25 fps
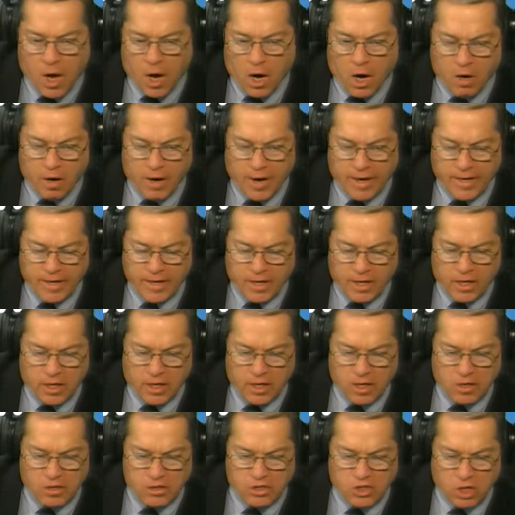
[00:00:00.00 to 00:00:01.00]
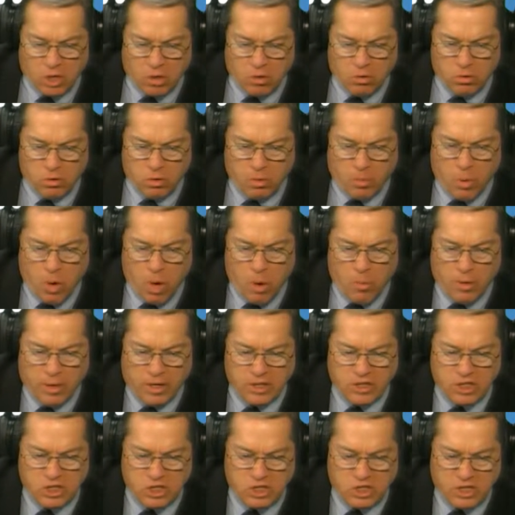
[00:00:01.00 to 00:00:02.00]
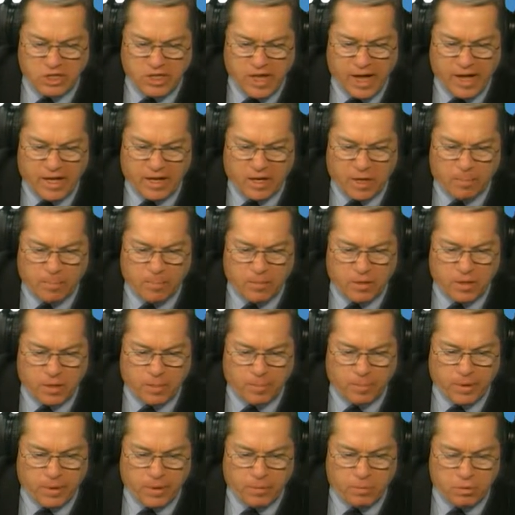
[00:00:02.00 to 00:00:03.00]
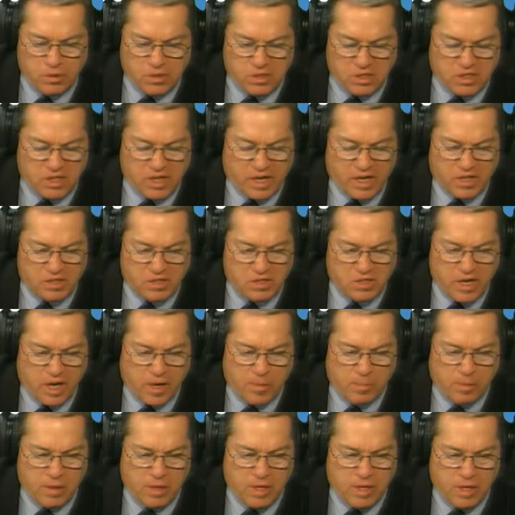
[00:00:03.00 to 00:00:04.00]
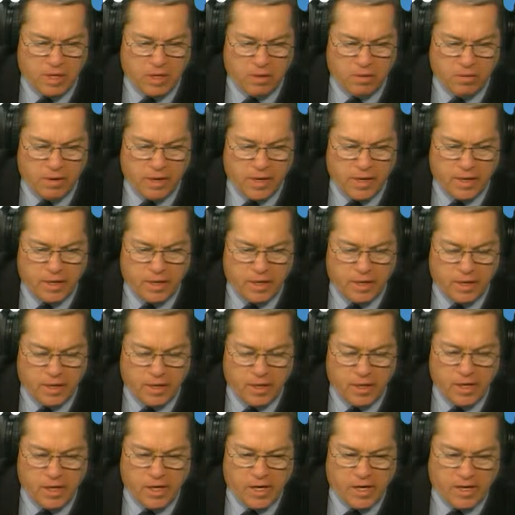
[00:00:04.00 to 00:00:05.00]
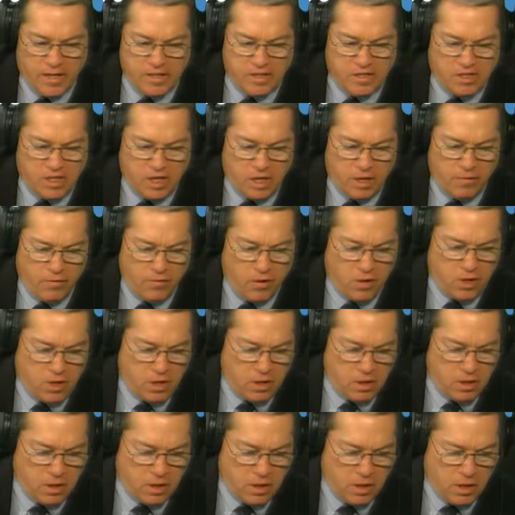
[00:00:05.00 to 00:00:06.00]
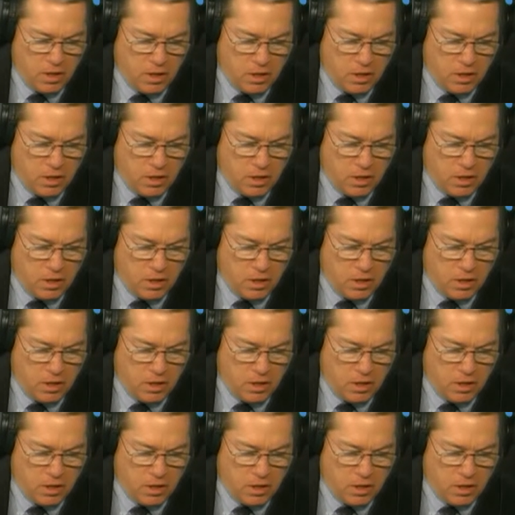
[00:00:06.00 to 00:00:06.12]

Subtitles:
All right, so Lamar, why don't you just take it up a little bit with the second segment here and see if you can